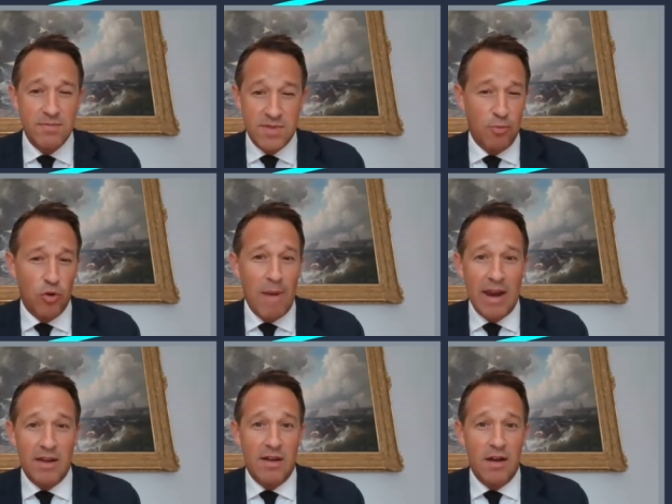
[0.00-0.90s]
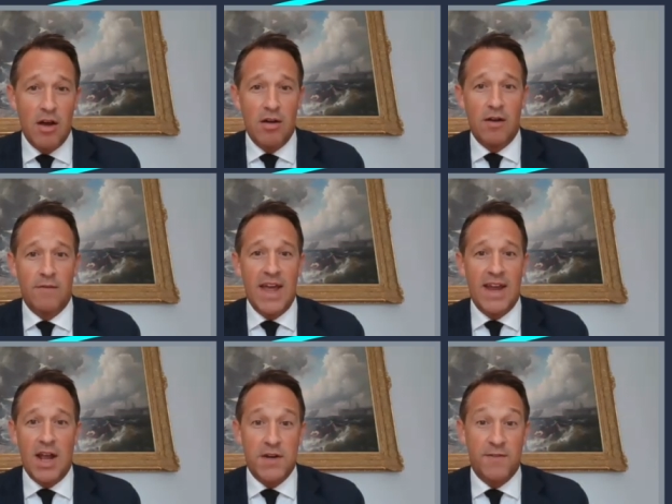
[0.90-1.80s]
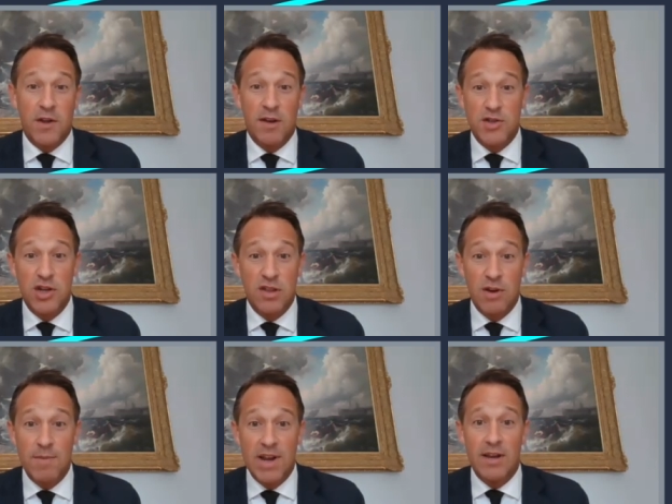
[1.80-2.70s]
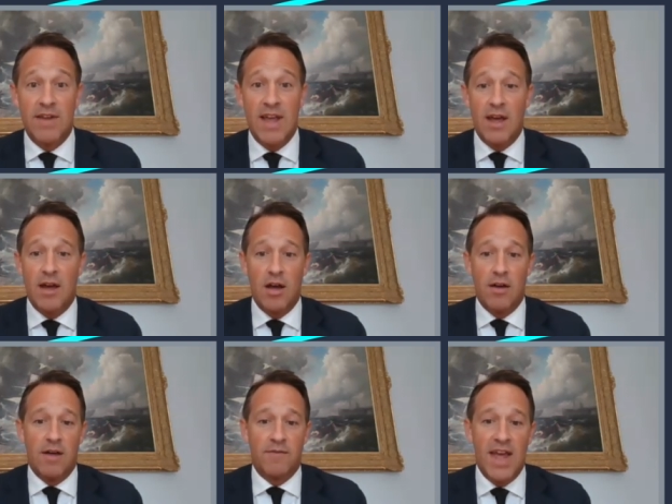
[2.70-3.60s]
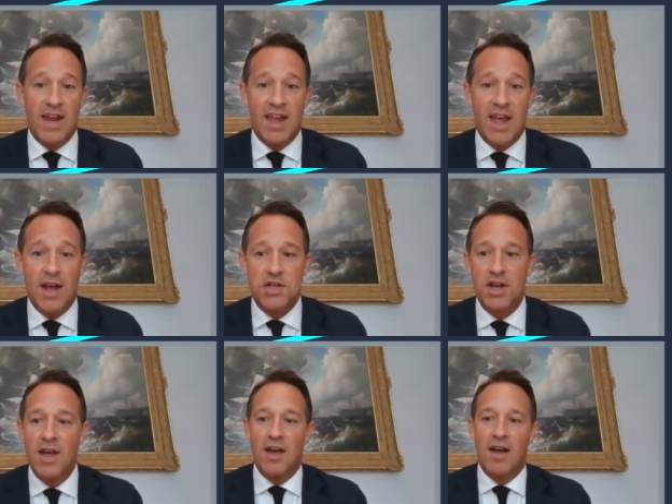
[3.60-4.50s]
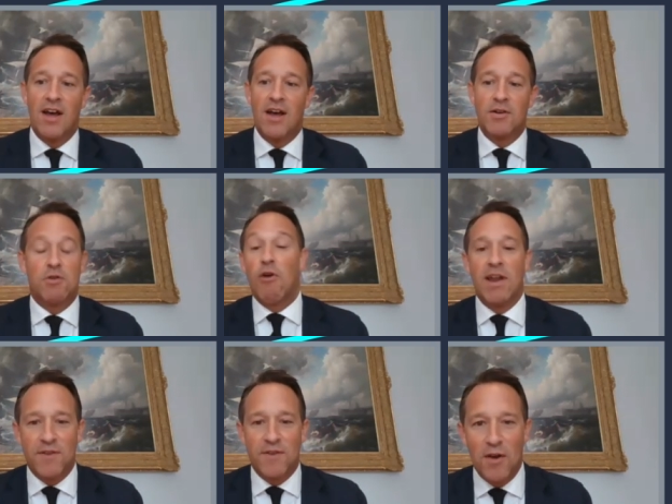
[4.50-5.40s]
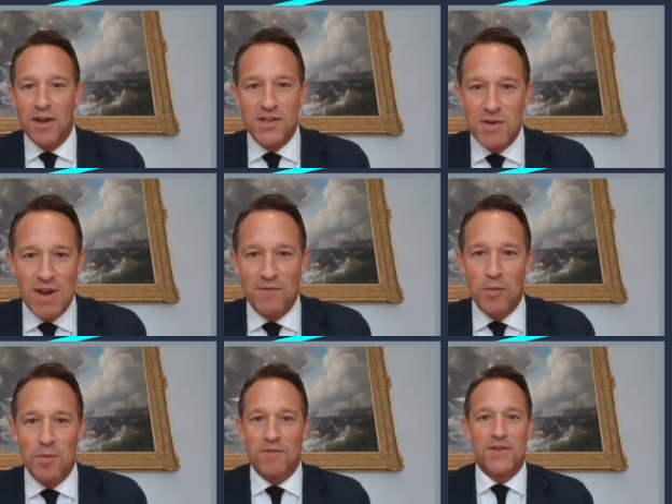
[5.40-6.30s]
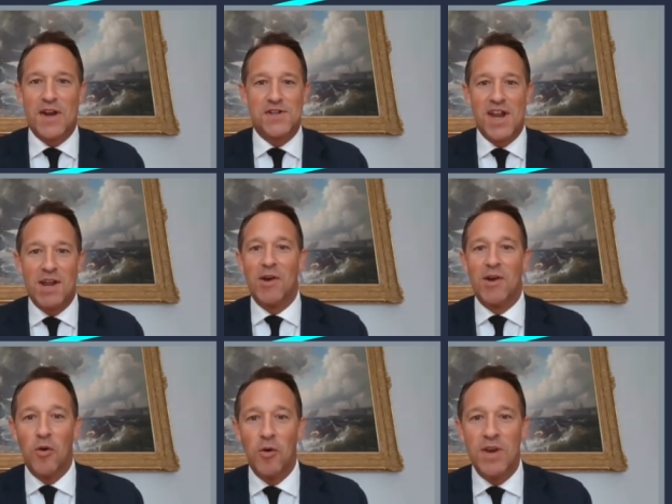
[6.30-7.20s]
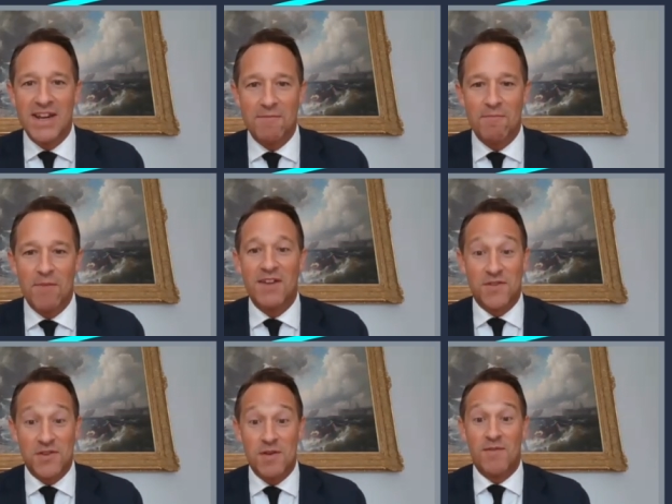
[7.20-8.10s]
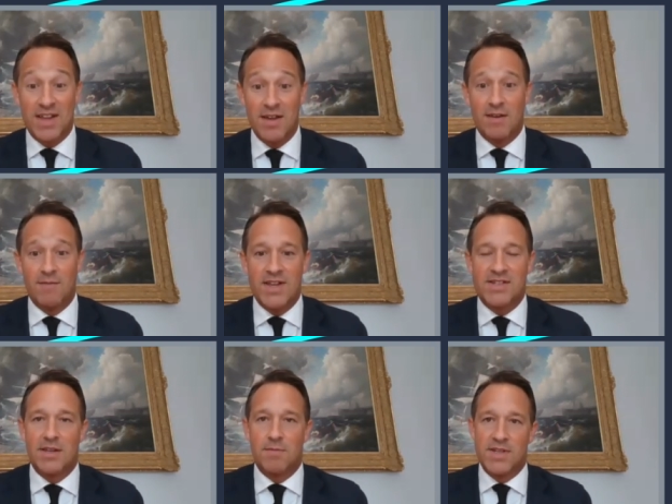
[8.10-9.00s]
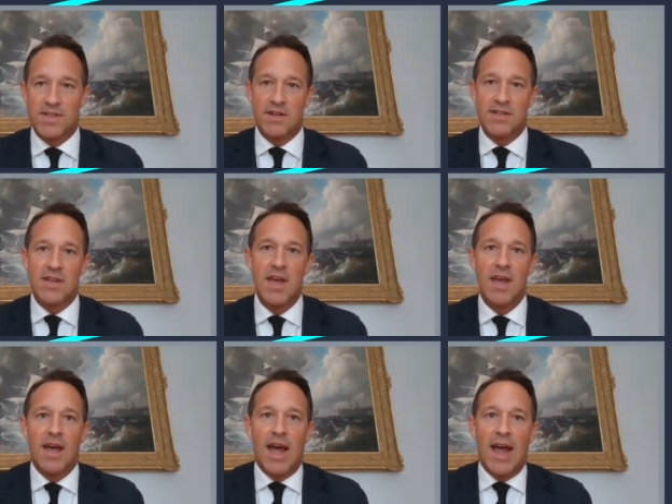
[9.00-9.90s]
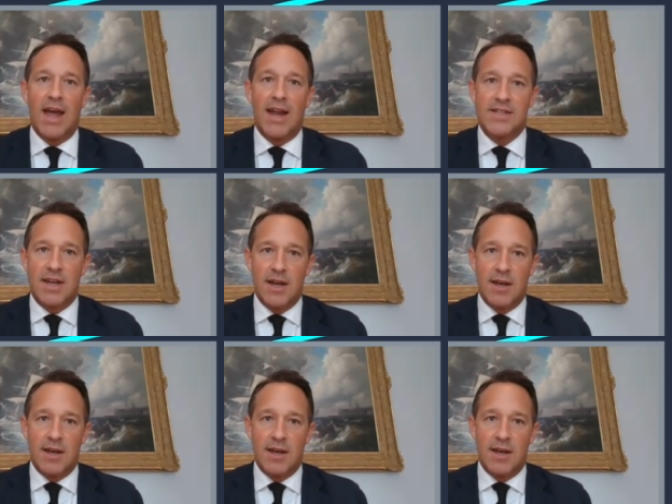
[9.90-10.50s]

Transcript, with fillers: small amount of net cash, 2 or 3 million of net cash. Great for going into any form of recession anyway, or needing money to invest in the business. And